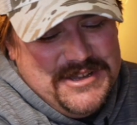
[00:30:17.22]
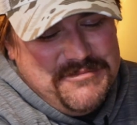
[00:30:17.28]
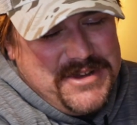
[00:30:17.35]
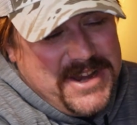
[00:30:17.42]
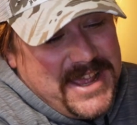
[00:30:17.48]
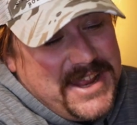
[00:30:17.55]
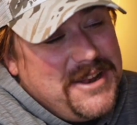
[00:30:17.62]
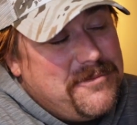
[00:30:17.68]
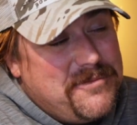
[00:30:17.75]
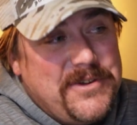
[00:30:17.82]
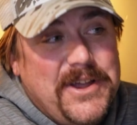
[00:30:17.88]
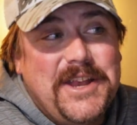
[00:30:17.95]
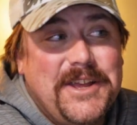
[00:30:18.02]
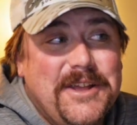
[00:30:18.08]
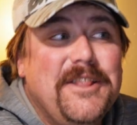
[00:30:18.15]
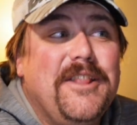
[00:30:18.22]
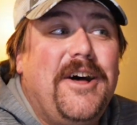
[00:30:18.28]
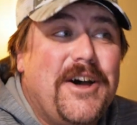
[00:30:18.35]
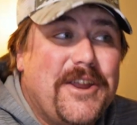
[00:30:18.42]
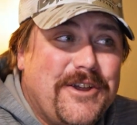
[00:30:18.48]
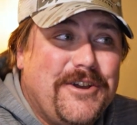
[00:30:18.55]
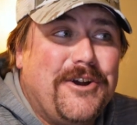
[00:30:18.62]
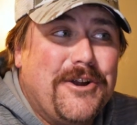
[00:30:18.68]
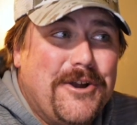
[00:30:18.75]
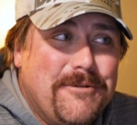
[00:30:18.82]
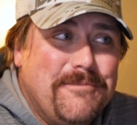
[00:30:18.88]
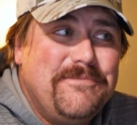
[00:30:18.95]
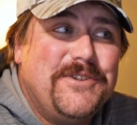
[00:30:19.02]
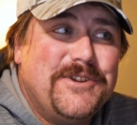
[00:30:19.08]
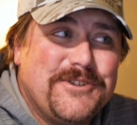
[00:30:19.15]
But I ended up finding a lot of
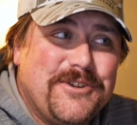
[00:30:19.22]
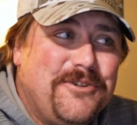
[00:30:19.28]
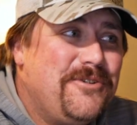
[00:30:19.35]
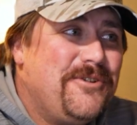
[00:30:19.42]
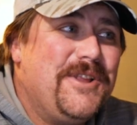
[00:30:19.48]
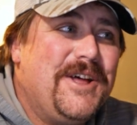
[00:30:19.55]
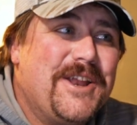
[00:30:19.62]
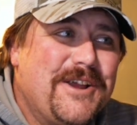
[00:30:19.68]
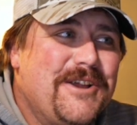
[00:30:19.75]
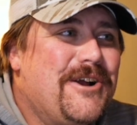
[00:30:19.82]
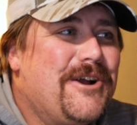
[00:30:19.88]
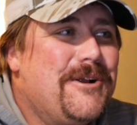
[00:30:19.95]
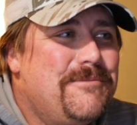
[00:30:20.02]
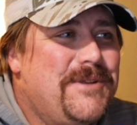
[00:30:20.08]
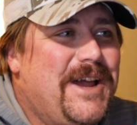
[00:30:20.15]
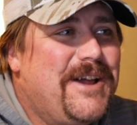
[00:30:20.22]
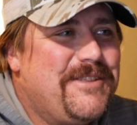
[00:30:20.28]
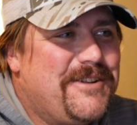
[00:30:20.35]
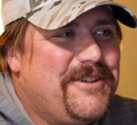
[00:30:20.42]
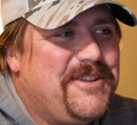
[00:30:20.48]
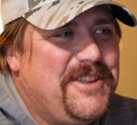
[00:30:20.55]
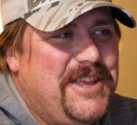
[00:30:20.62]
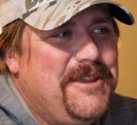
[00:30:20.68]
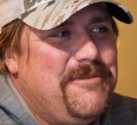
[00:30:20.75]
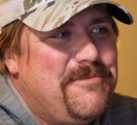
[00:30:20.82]
carp. There's a whole lot of carp down there deep.